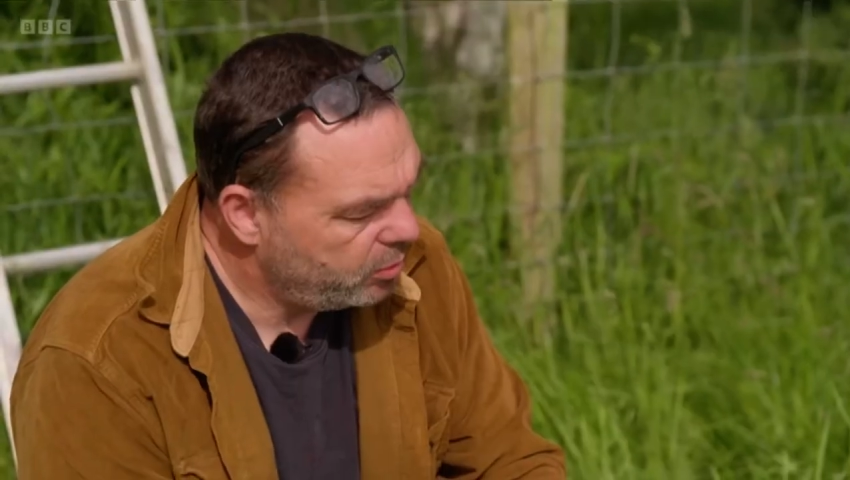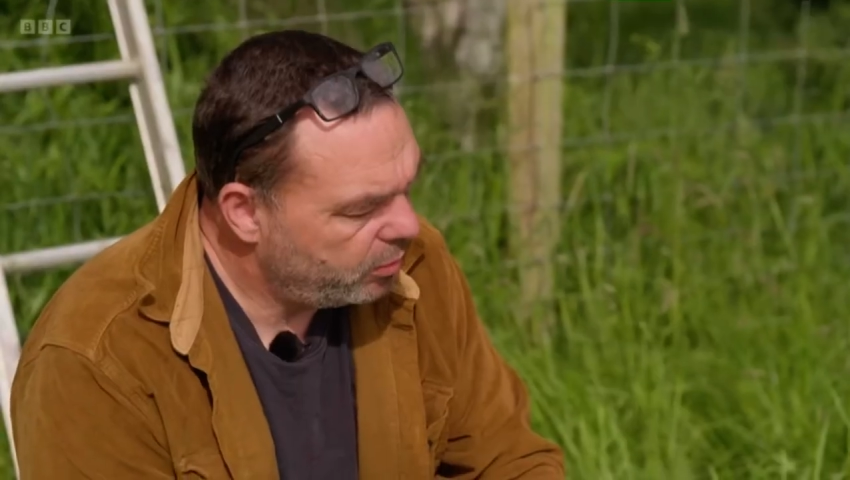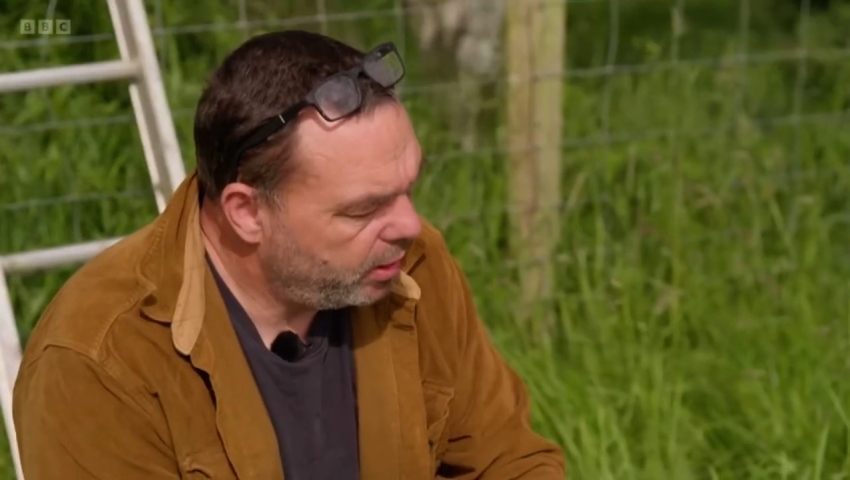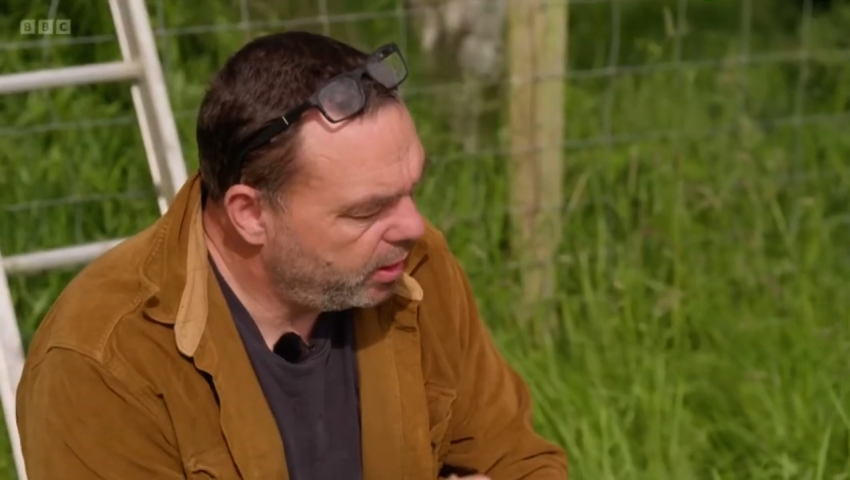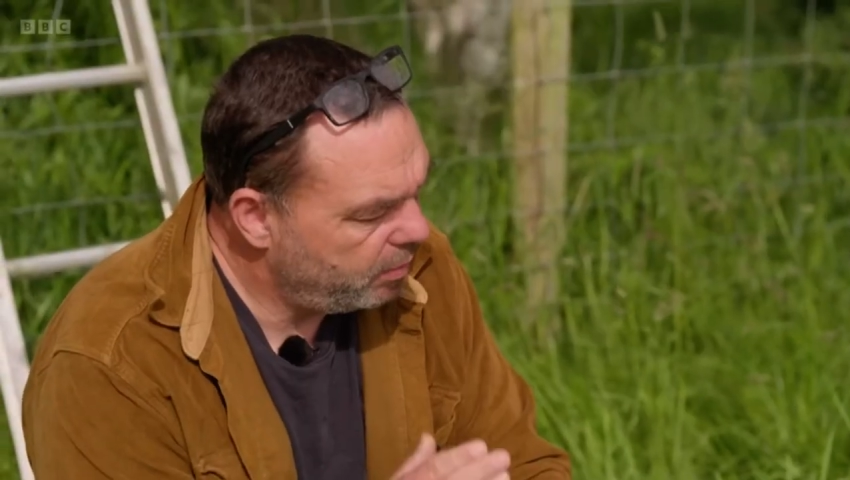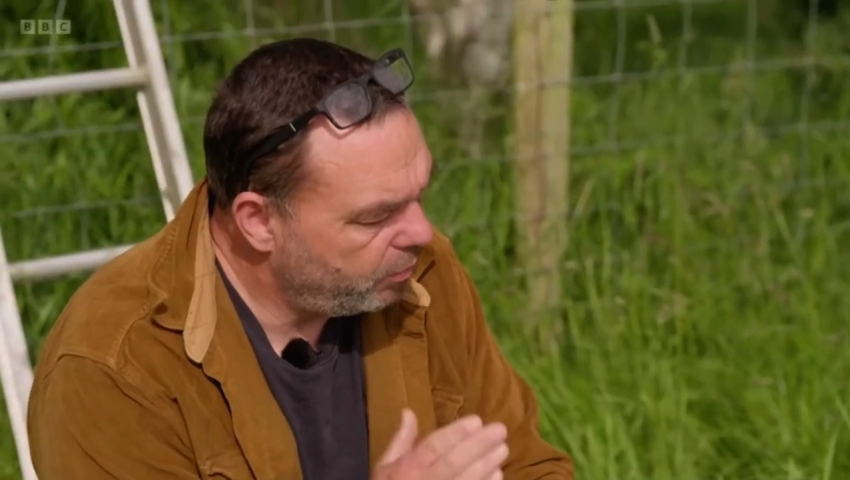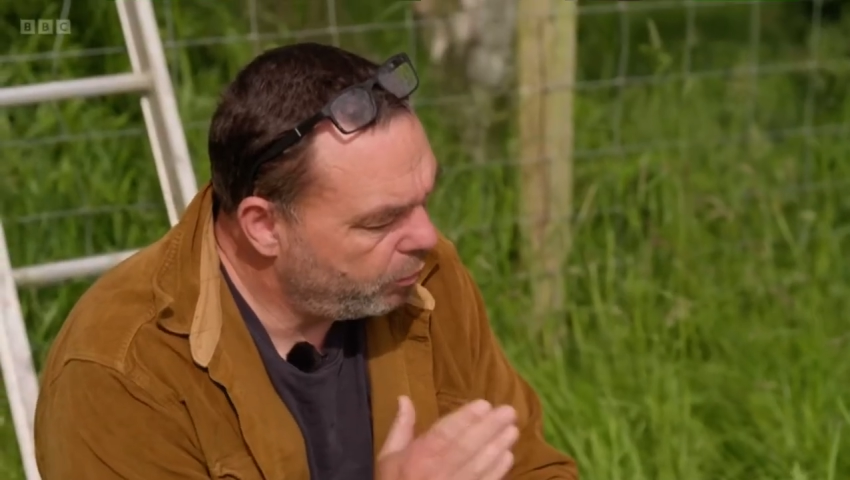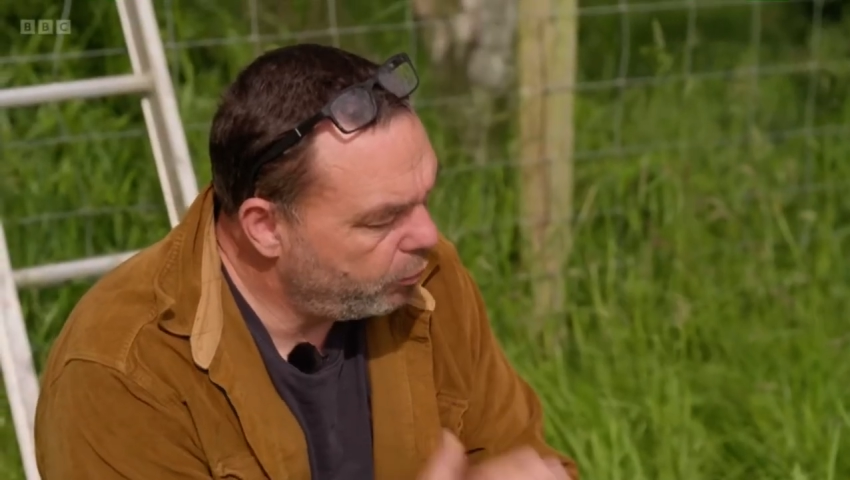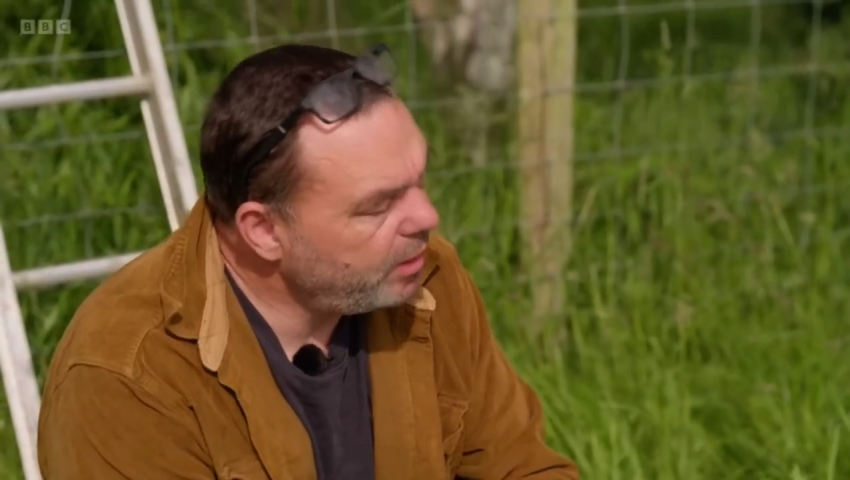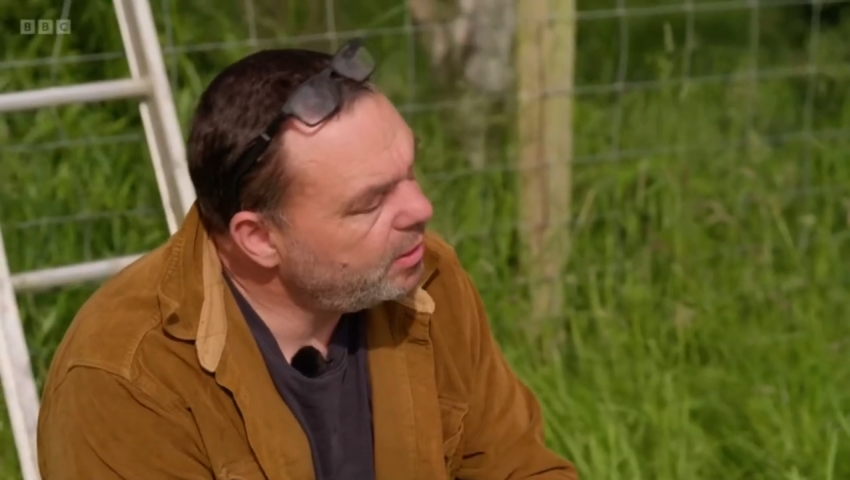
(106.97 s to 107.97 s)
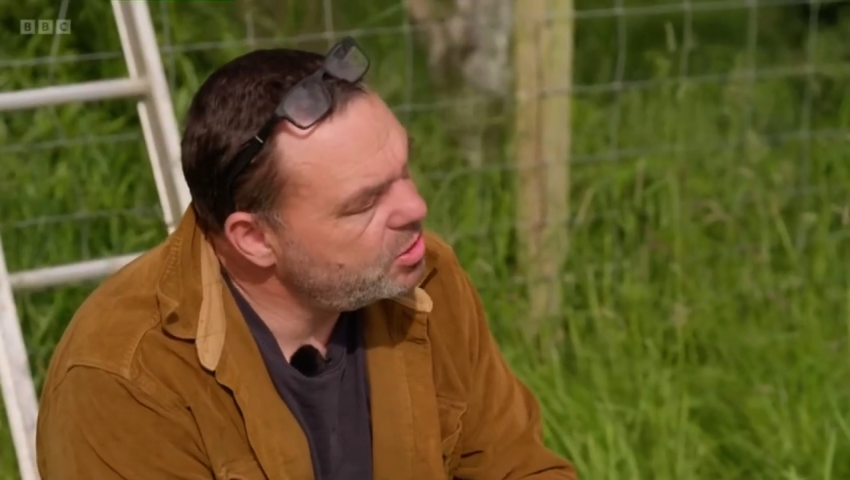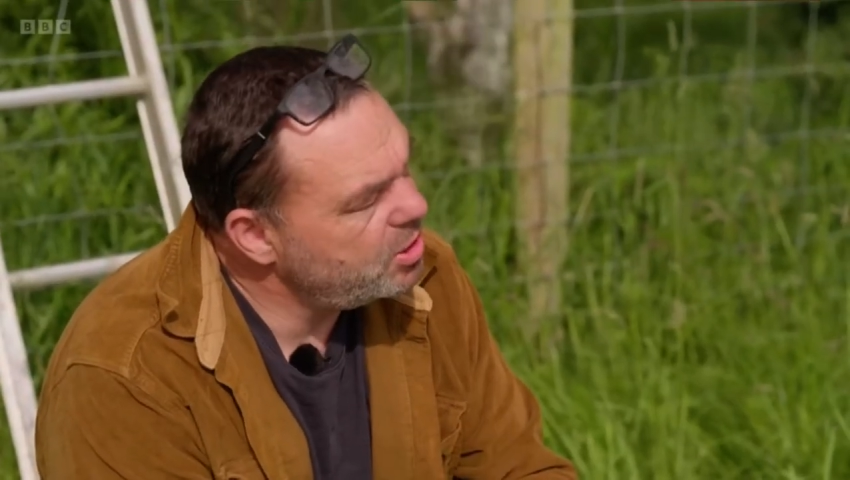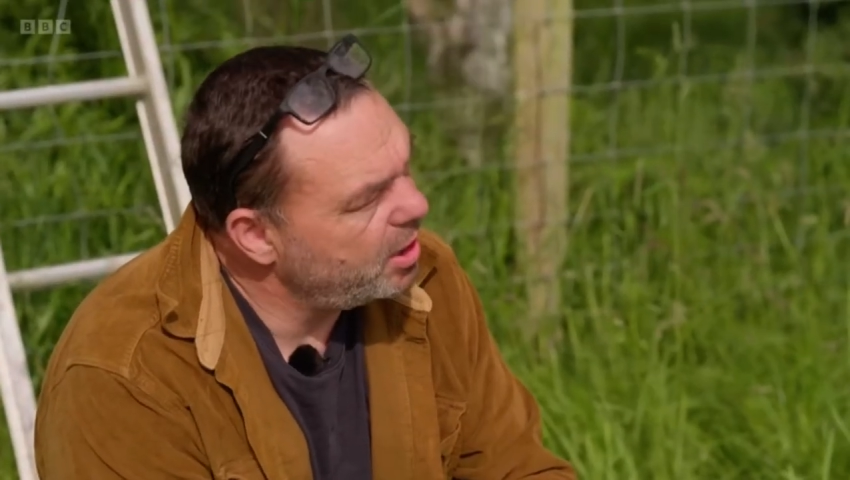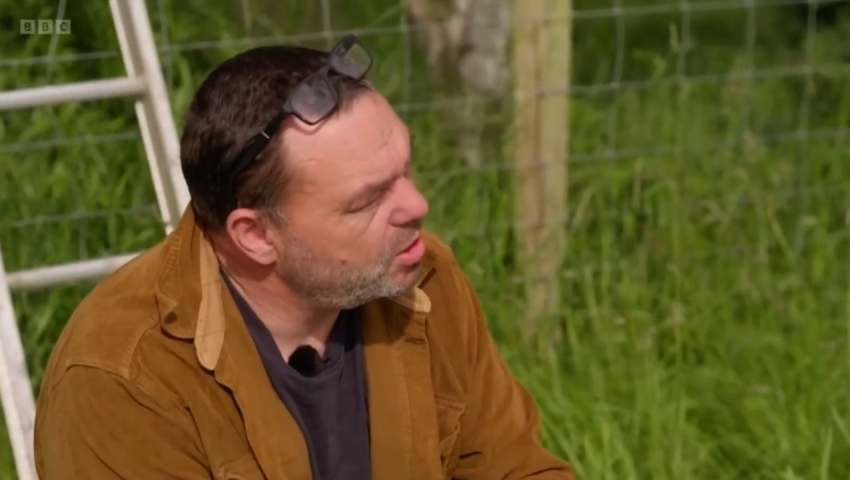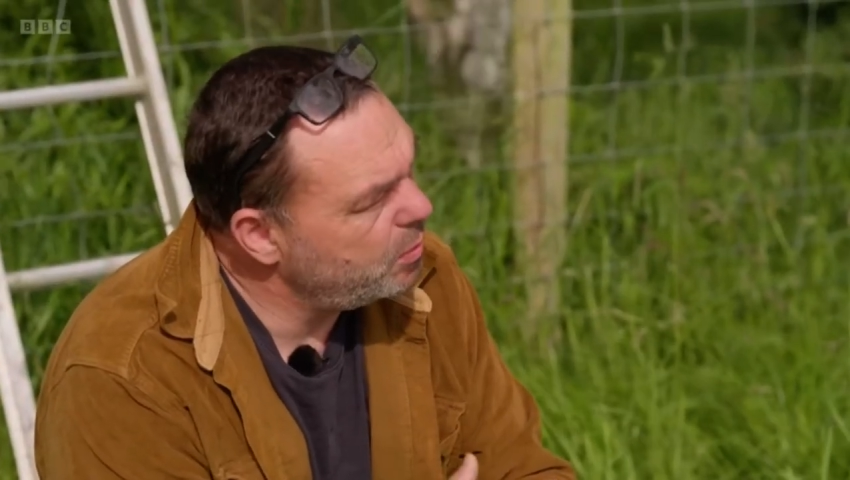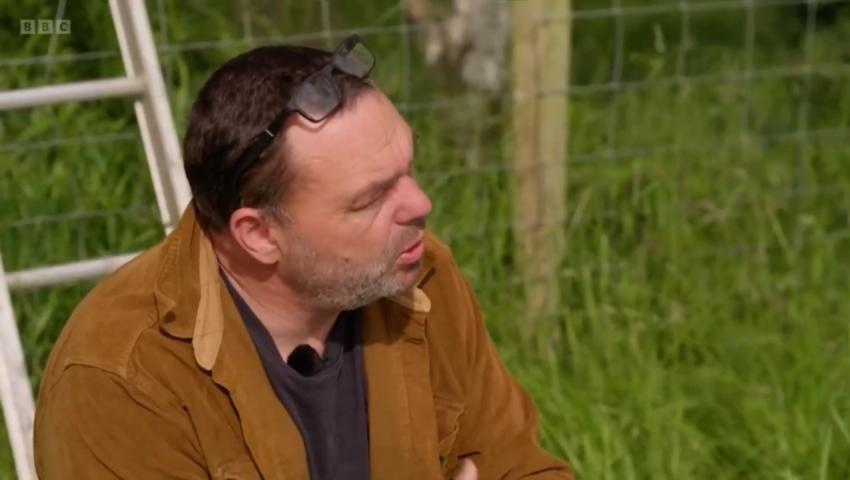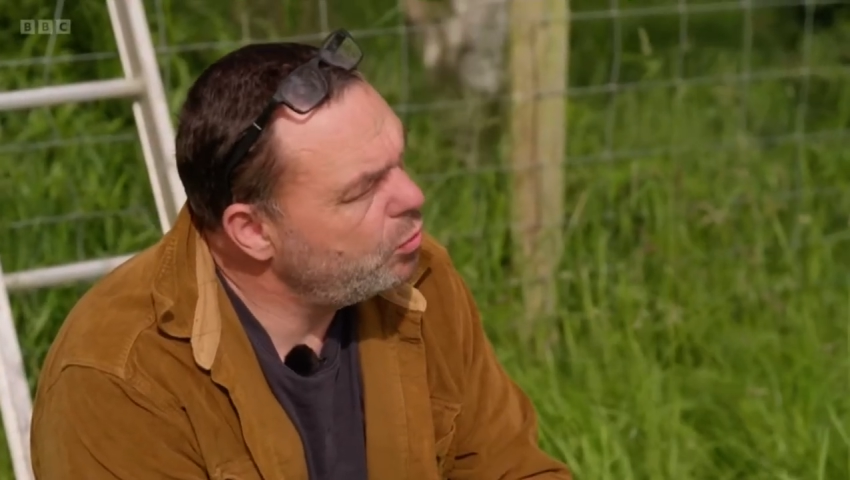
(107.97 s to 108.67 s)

We're going to ring the chicks with